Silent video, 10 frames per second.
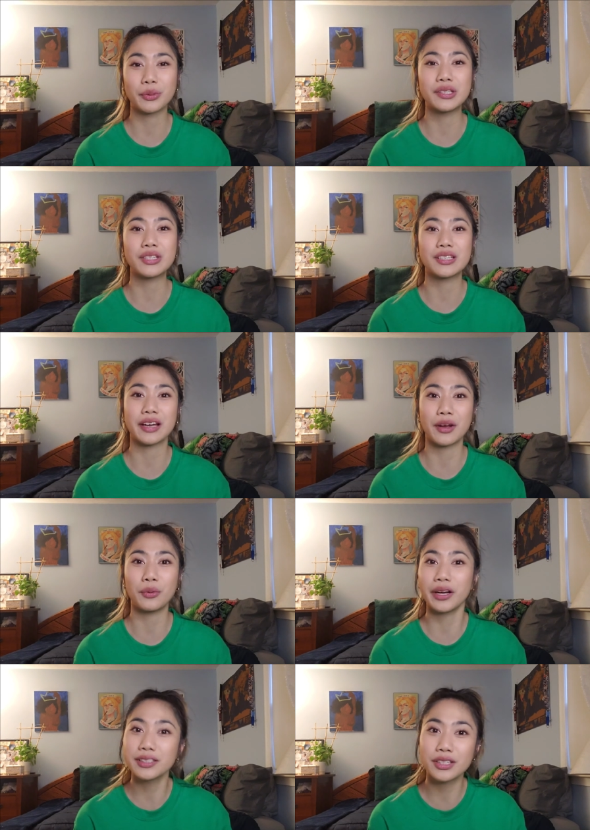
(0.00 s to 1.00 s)
went to
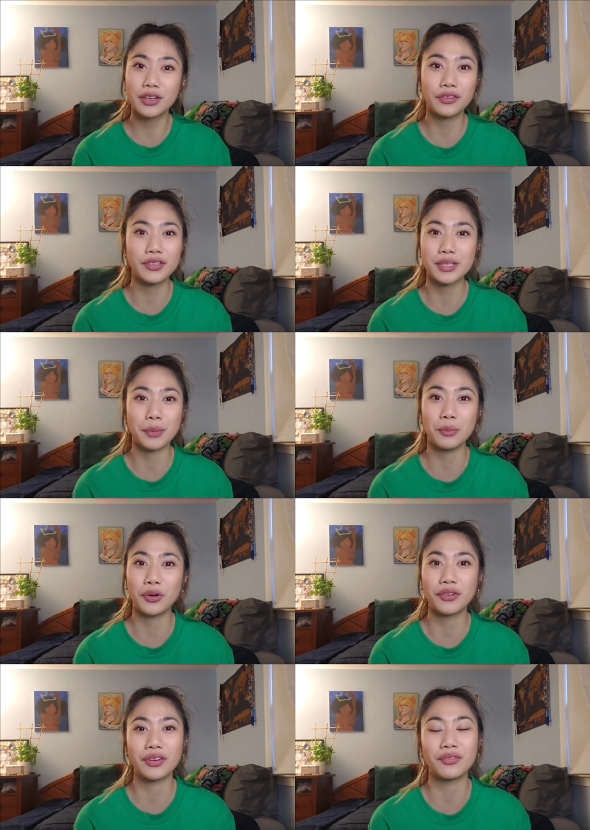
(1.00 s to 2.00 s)
taiwan to go visit my
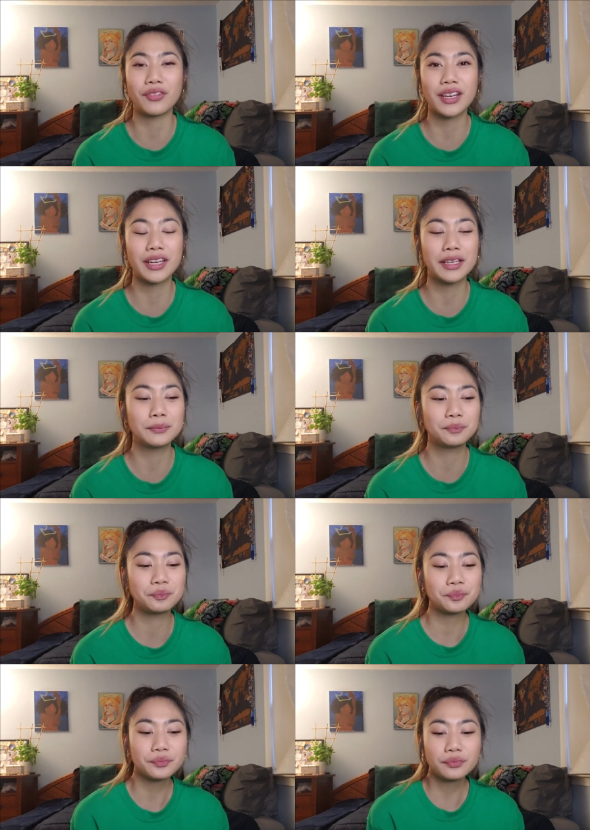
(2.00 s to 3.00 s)
boyfriend vinny
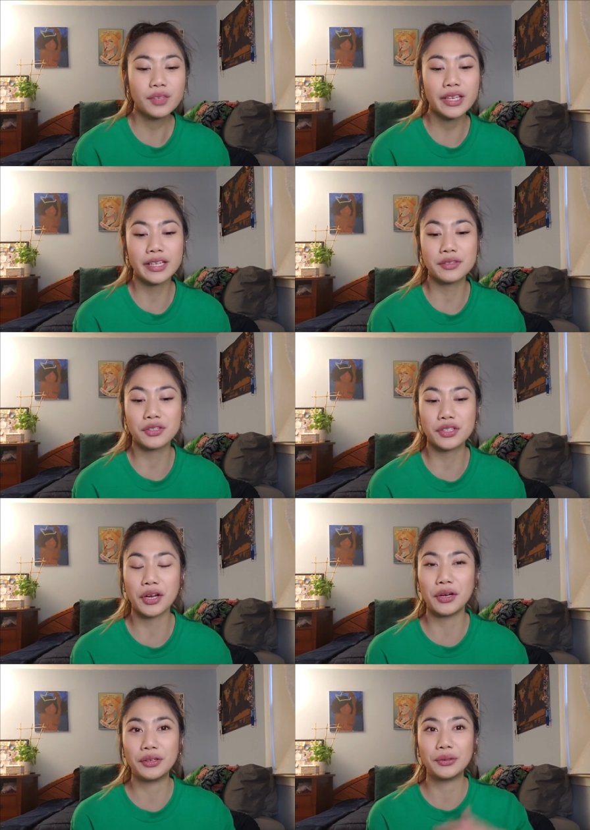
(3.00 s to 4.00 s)
and
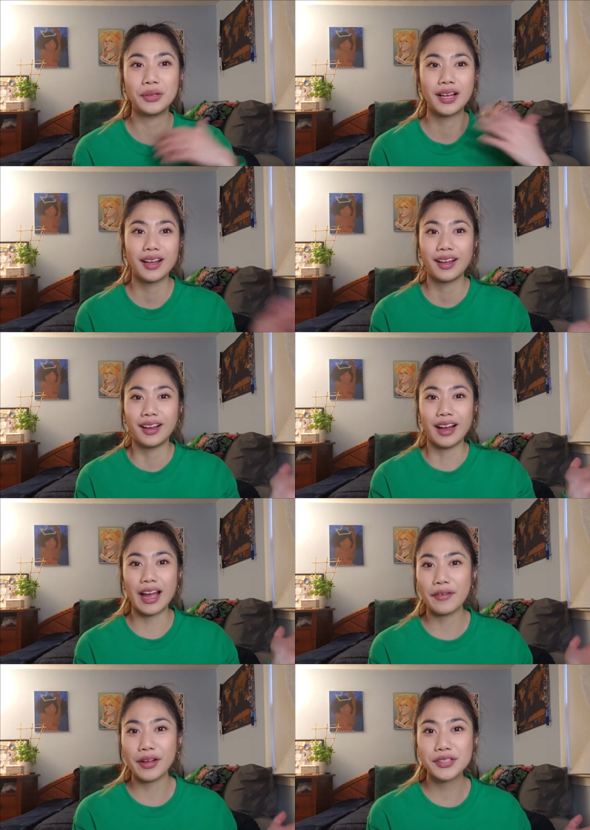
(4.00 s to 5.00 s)
so
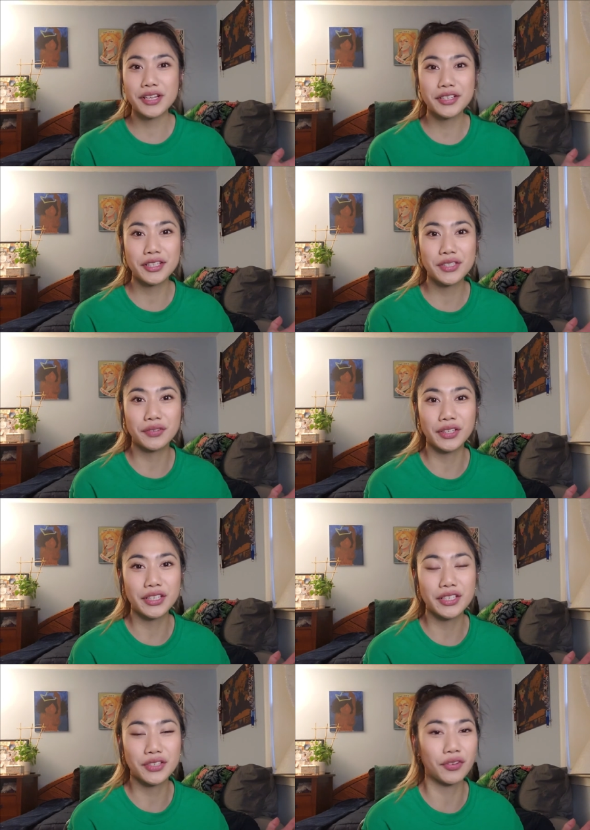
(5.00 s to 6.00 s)
i've held on to this
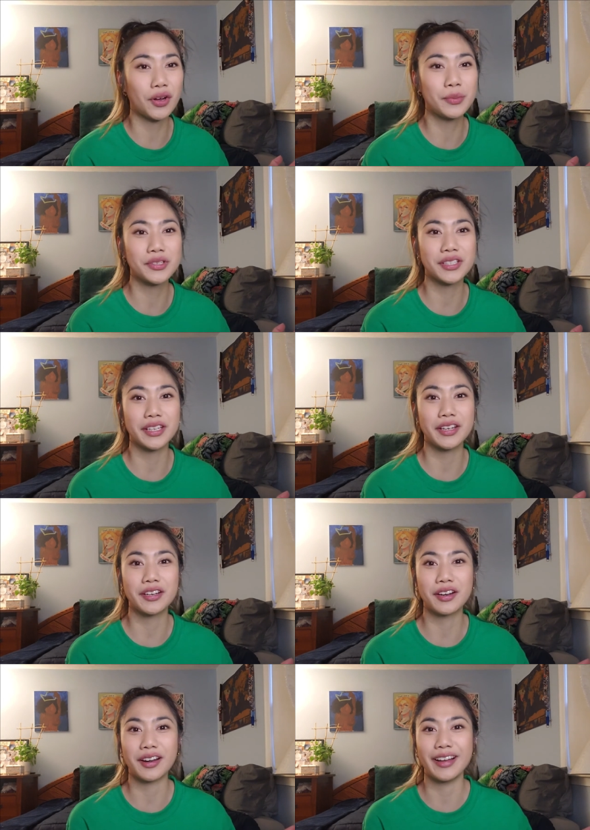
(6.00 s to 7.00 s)
footage for almost a year